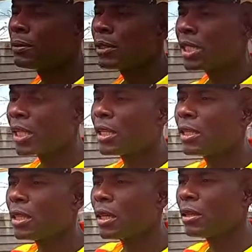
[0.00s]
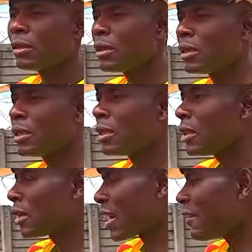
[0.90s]
Taking the
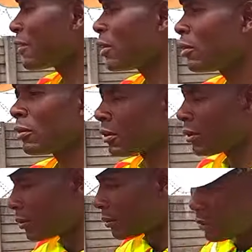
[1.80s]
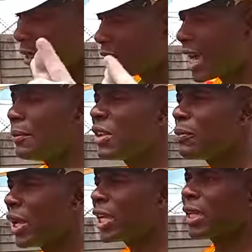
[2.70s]
gravel, coming
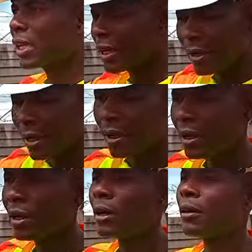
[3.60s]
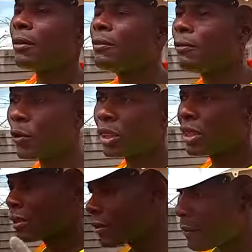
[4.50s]
back, forth,
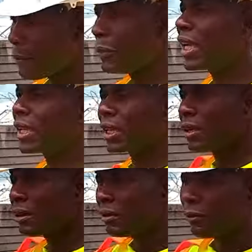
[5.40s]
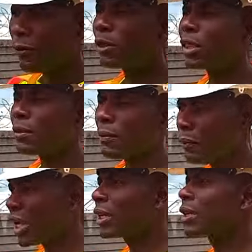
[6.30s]
back, forth,
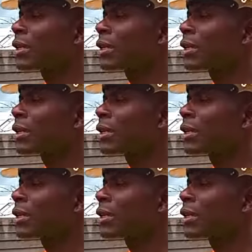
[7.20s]
back.